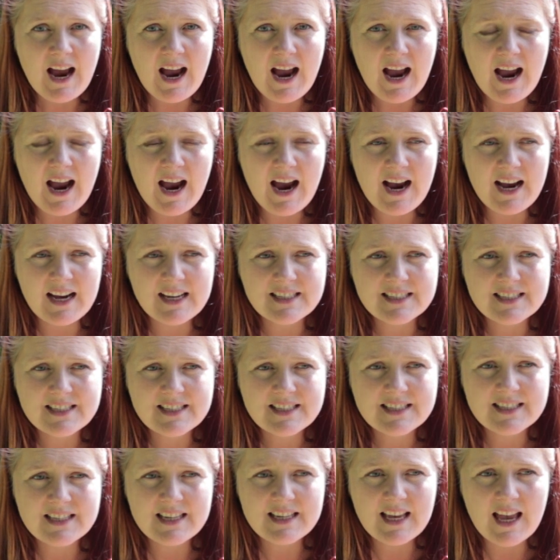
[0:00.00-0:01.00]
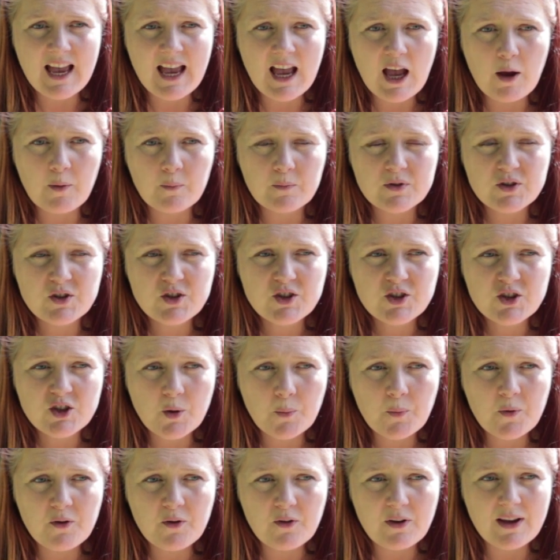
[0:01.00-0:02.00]
has
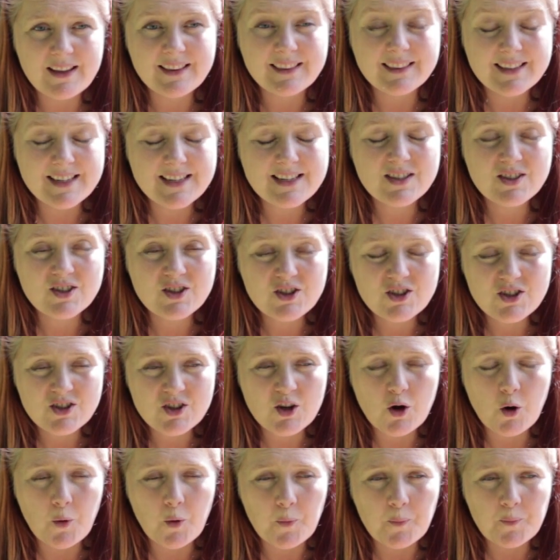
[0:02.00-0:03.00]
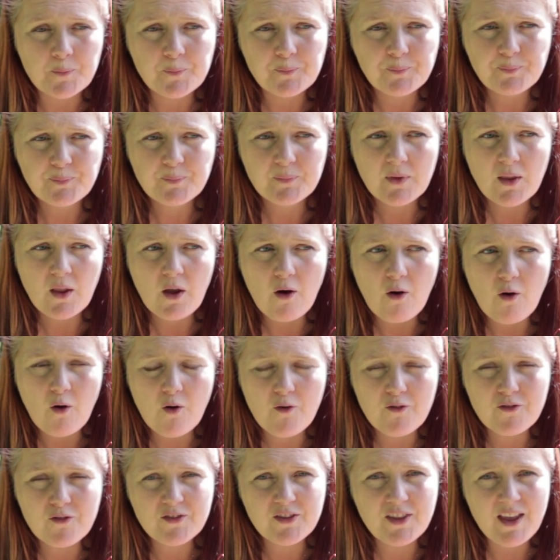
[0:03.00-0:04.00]
at least some
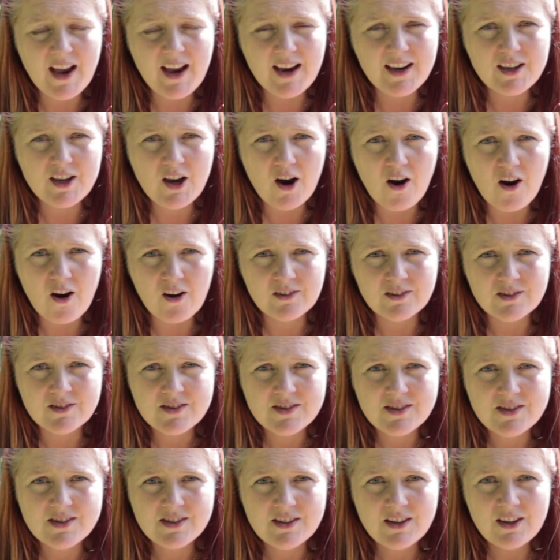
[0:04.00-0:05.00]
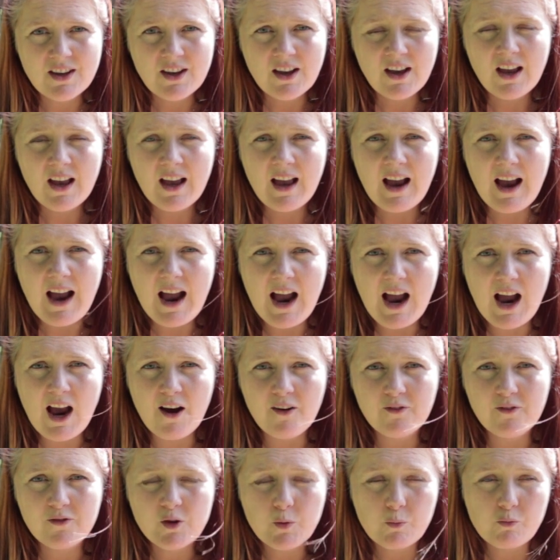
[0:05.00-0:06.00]
of their yarns
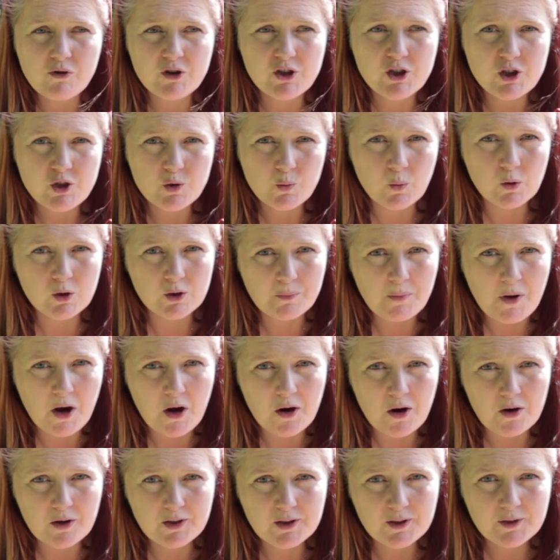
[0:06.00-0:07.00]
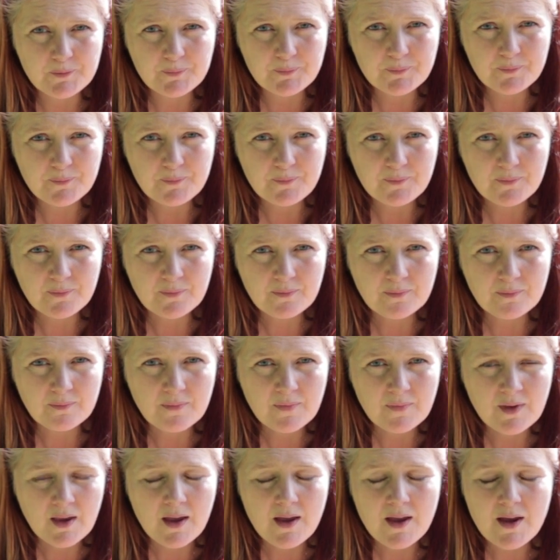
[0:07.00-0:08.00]
have the British wool mark,
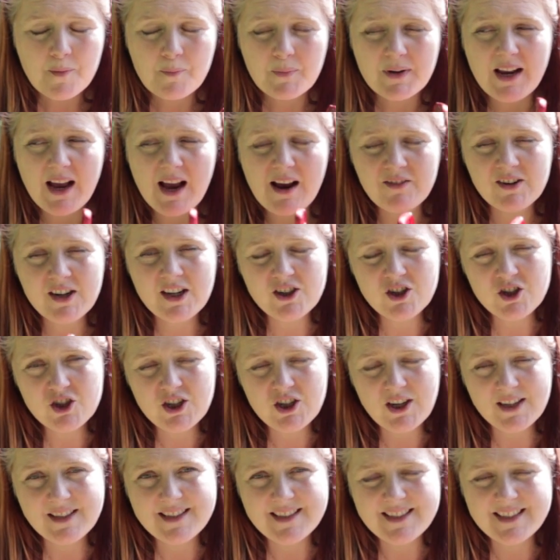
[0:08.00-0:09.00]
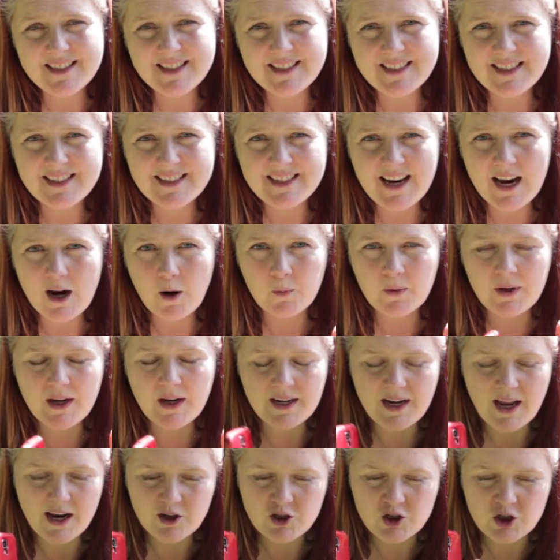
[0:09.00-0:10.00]
but I haven't had a chance to sit down
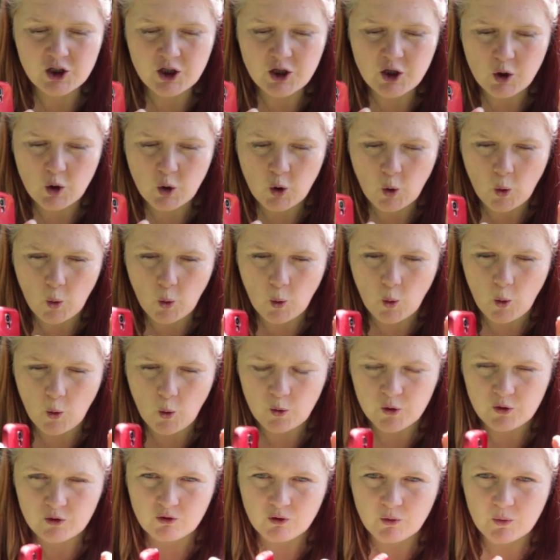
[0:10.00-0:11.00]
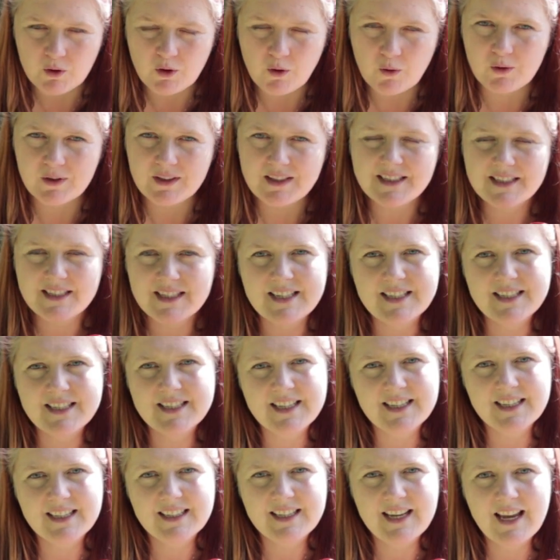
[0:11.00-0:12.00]
and actually go through it all in
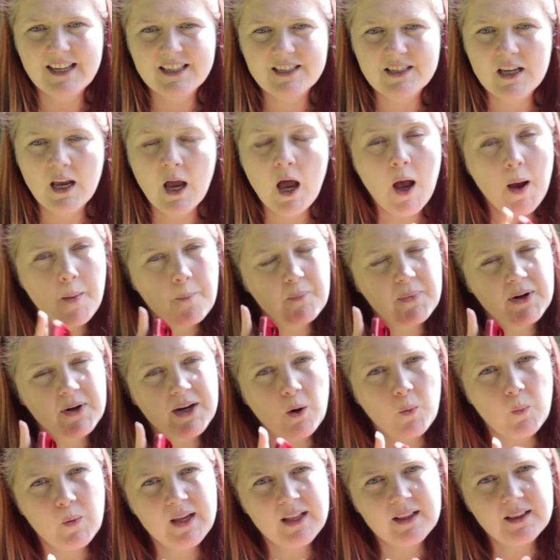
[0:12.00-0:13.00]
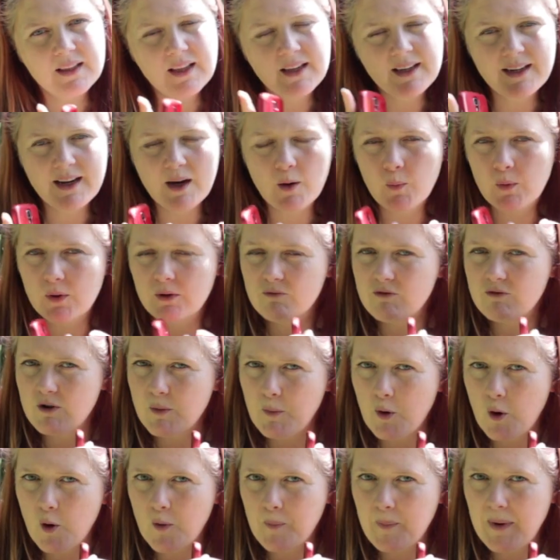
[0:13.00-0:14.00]
detail yet, but I will, and I will
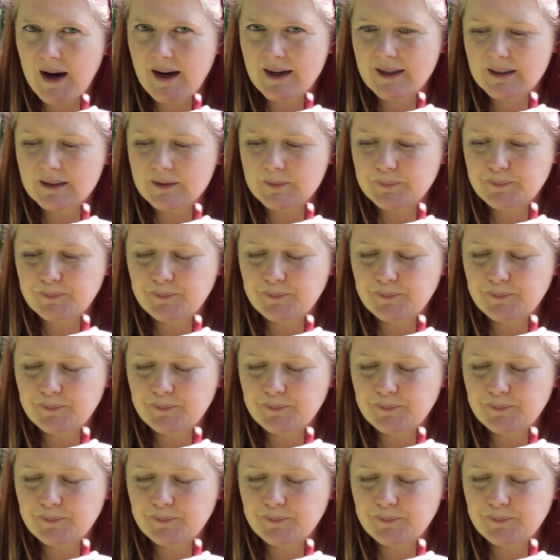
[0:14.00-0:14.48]
report back.